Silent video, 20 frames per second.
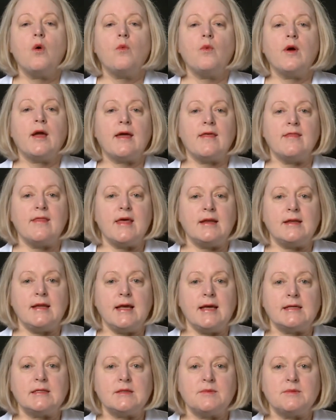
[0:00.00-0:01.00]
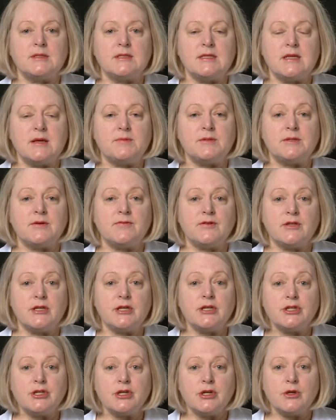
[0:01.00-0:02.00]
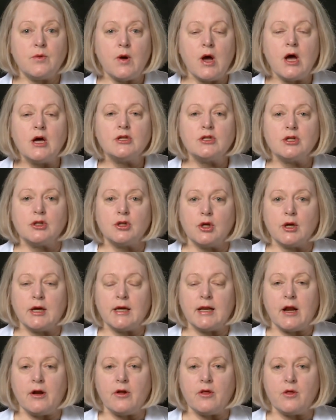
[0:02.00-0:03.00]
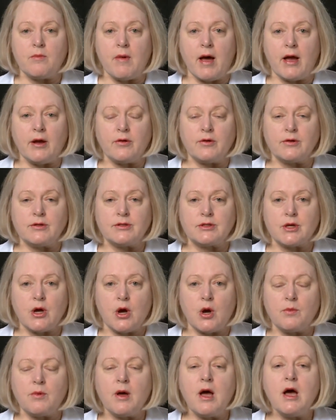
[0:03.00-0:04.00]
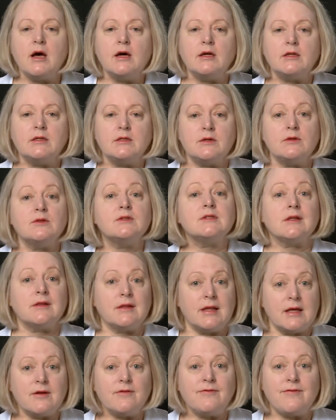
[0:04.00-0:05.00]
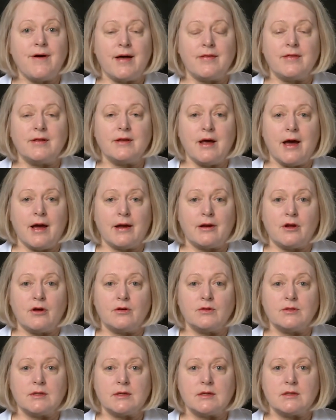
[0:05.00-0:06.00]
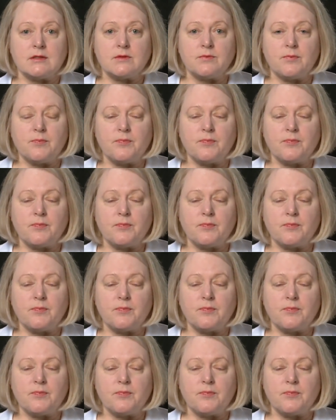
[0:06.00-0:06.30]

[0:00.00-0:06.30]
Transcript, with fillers: We can then take some snips of tissue to look at under the microscope to solidify the diagnosis.